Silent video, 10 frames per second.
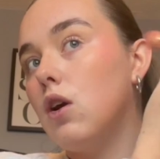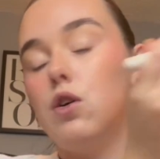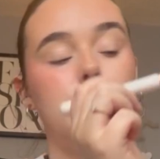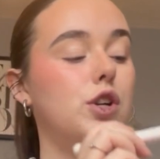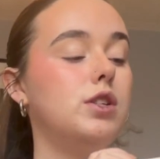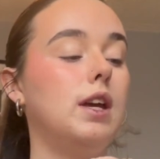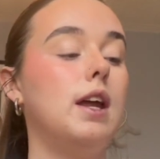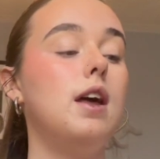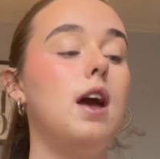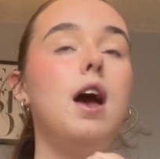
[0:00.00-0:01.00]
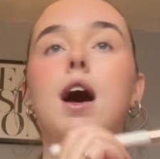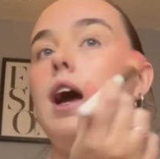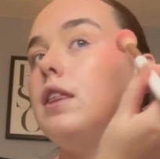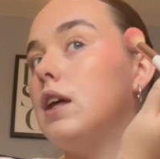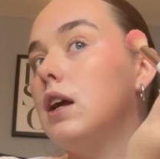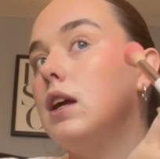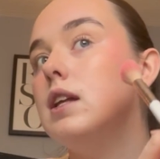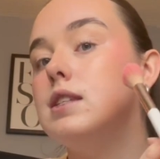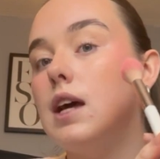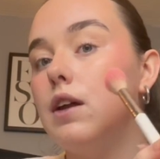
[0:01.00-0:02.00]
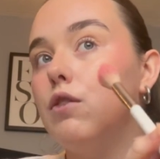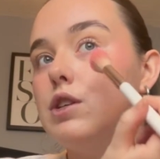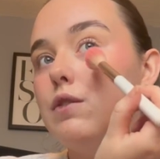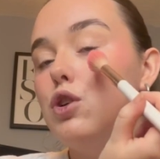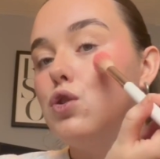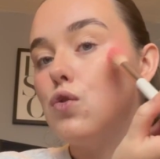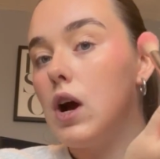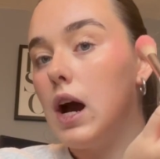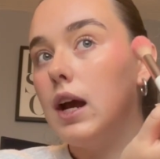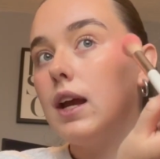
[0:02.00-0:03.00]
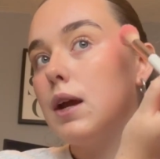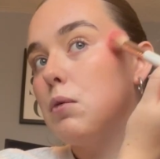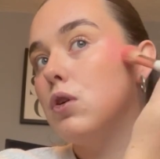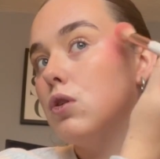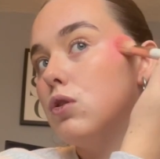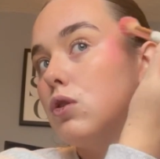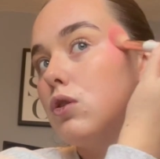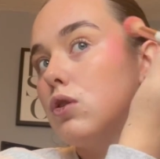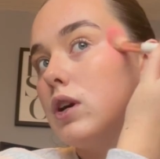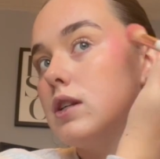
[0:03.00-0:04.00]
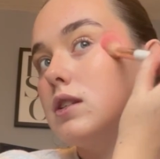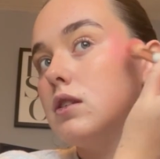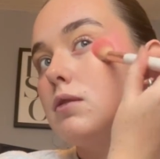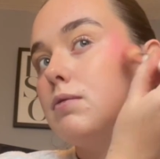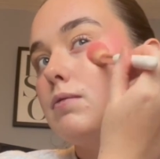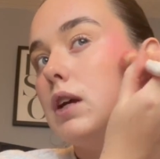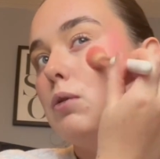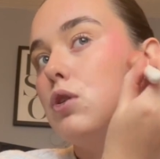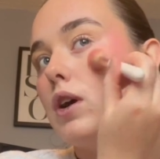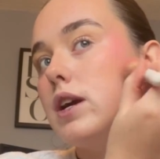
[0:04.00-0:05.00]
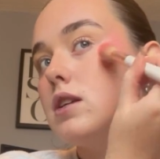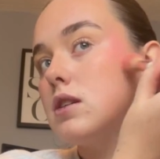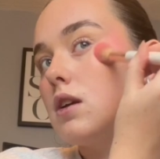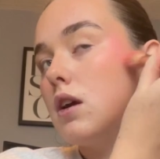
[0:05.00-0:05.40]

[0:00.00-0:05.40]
onto your skin. I think instead of, because if you drag, it will go crease, it will crease.